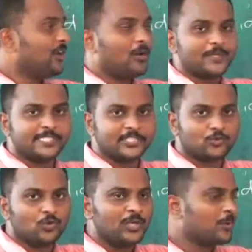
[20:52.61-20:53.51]
Evaporation
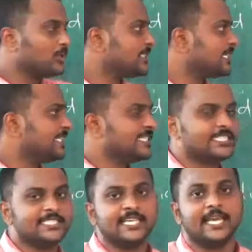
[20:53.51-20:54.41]
is a cooling process.
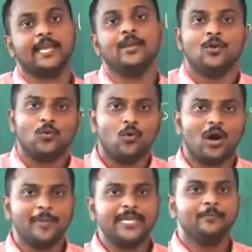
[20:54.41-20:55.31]
Condensation is a
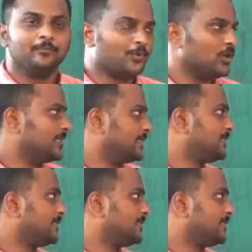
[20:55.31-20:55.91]
warming process.